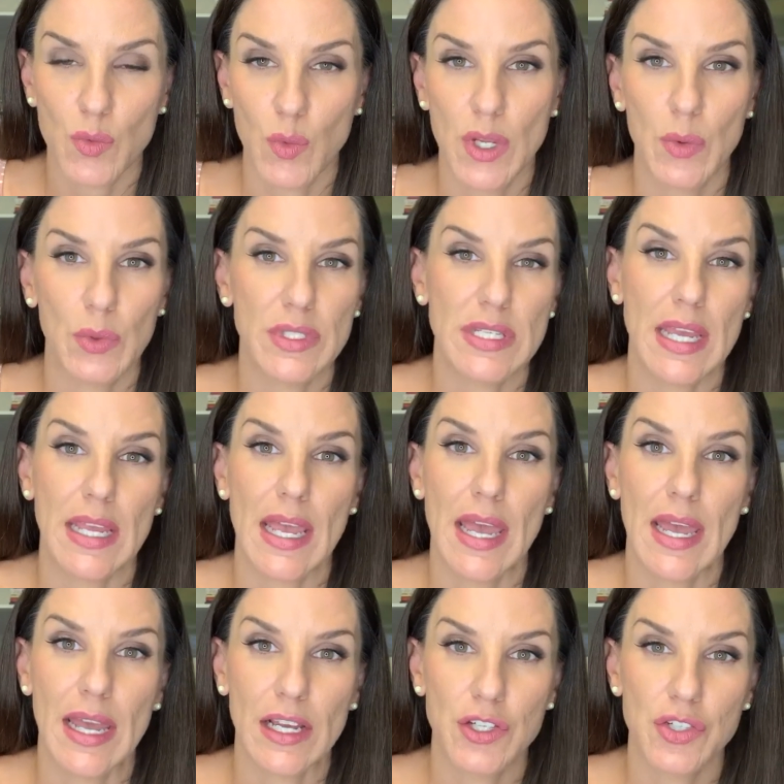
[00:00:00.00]
we will take
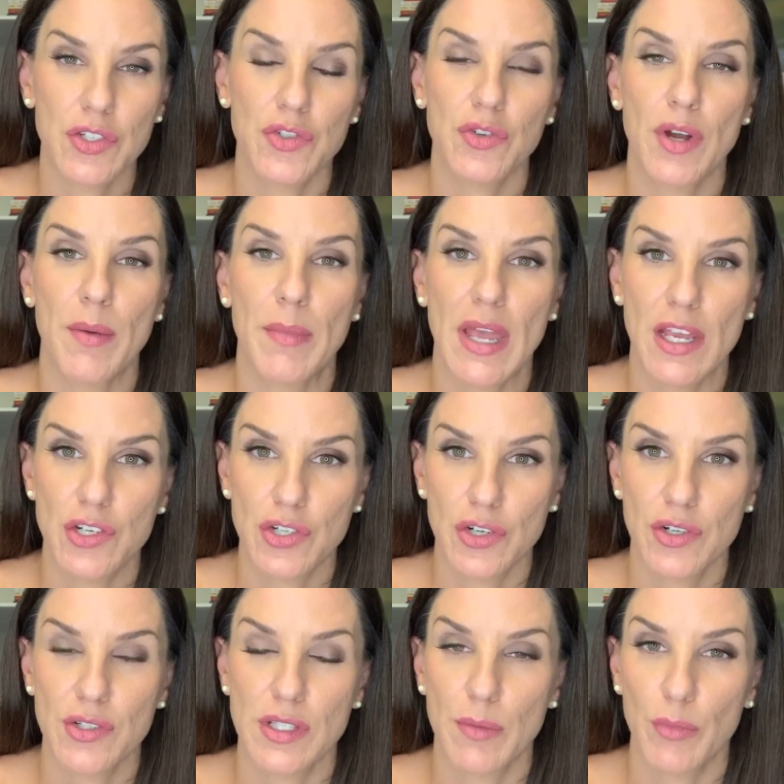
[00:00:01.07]
extra
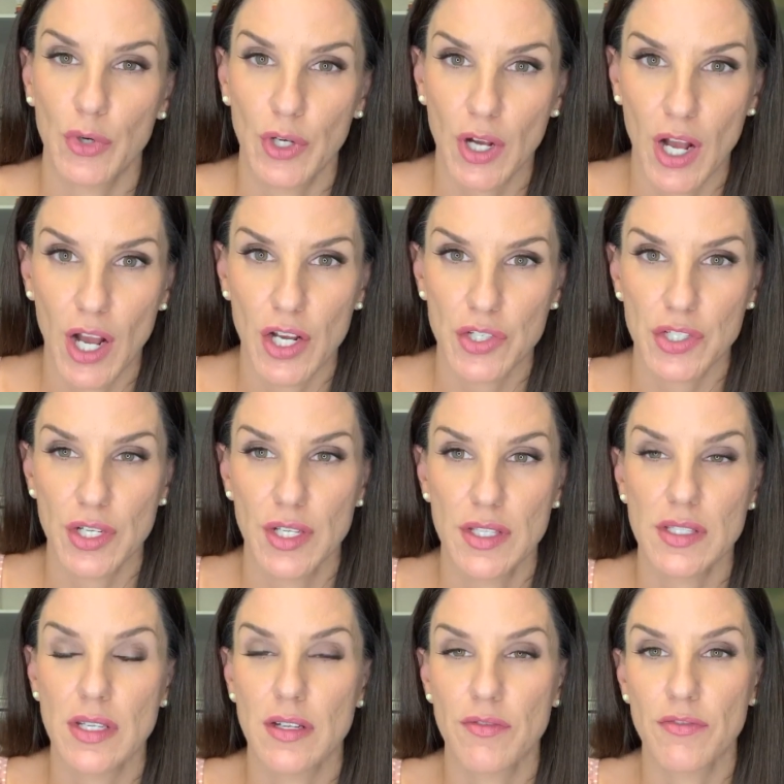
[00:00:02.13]
measures and
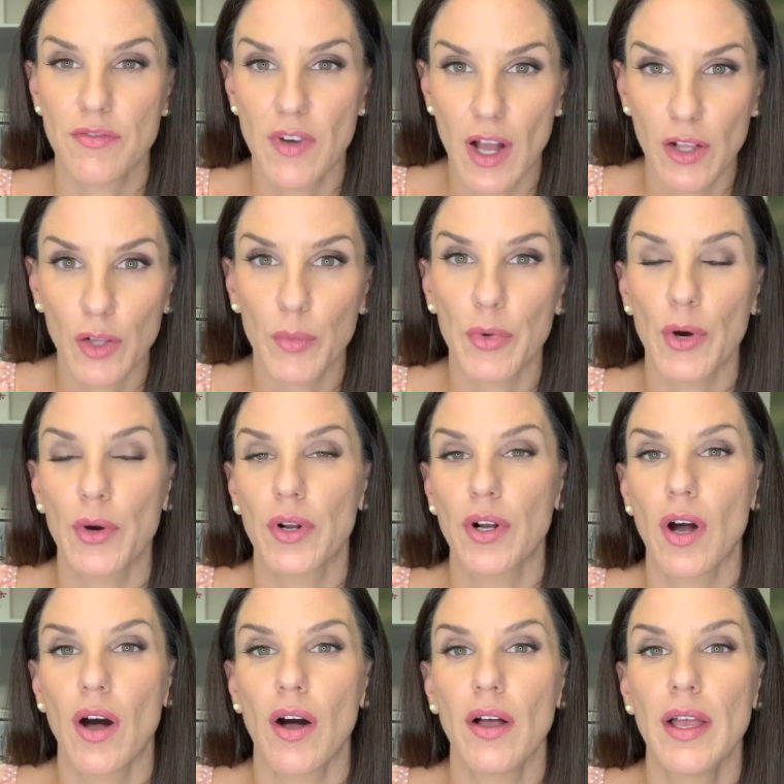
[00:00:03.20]
precautions and follow
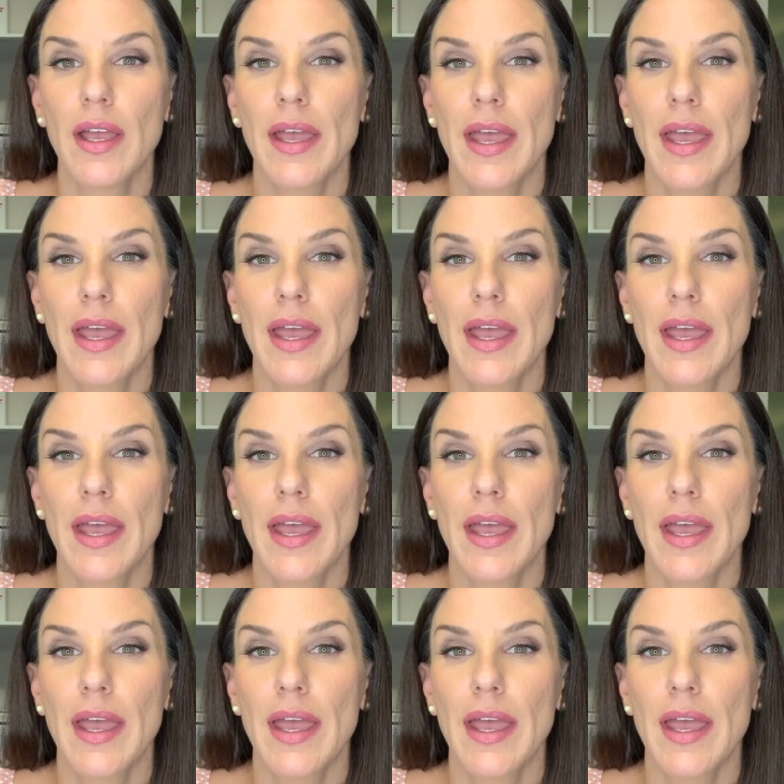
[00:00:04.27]
protocol